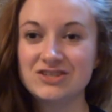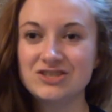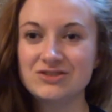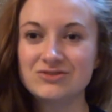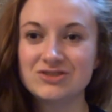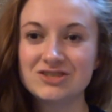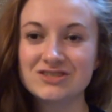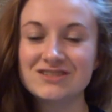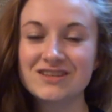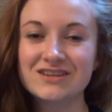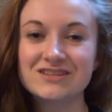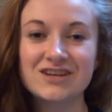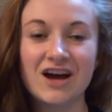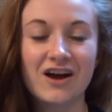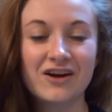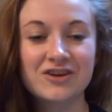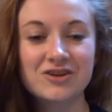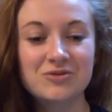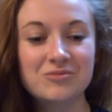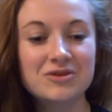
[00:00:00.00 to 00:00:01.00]
She was just like
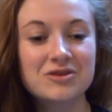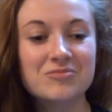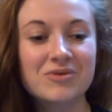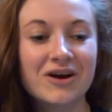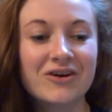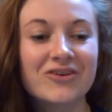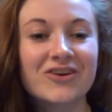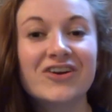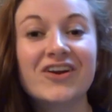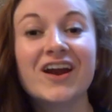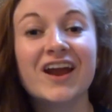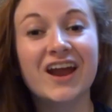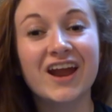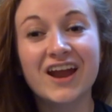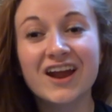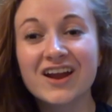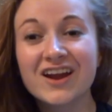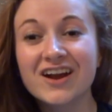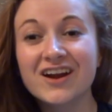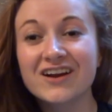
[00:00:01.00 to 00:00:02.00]
talking to me about her
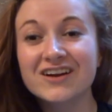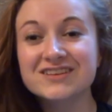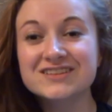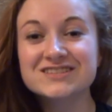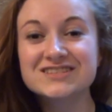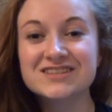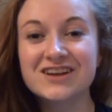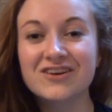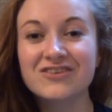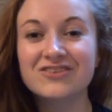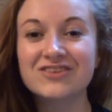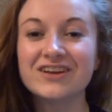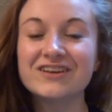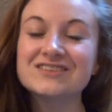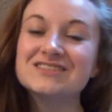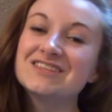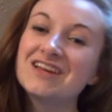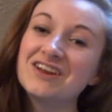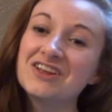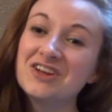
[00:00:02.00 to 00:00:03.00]
hair and stuff while I
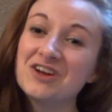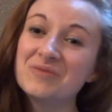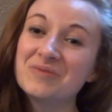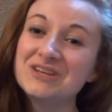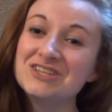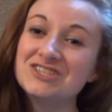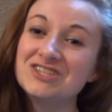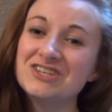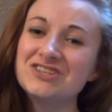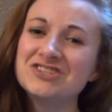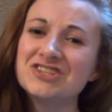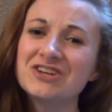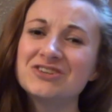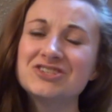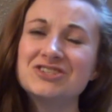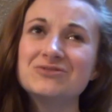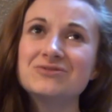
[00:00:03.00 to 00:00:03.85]
was getting all my change out.